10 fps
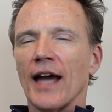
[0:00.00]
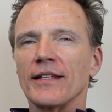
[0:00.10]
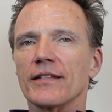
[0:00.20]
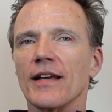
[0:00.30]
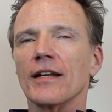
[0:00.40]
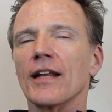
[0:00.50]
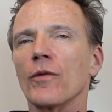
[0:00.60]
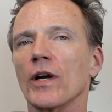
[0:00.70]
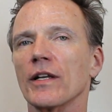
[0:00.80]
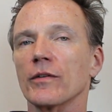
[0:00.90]
I decided I
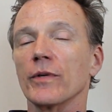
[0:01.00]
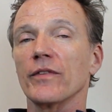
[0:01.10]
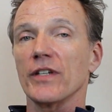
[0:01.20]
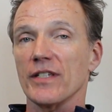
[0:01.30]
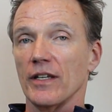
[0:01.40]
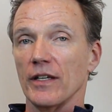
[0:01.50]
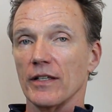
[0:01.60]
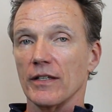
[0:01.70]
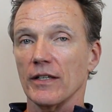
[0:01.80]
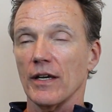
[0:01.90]
wanted to revisit
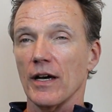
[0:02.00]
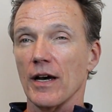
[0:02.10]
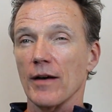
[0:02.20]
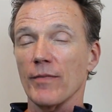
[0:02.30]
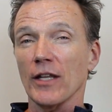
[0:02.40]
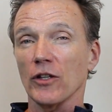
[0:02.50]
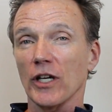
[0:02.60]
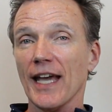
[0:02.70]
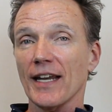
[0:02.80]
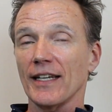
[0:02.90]
it and
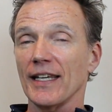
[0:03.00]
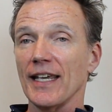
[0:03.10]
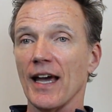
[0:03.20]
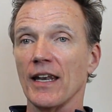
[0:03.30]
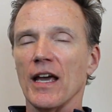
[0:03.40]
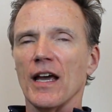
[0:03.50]
look at it again.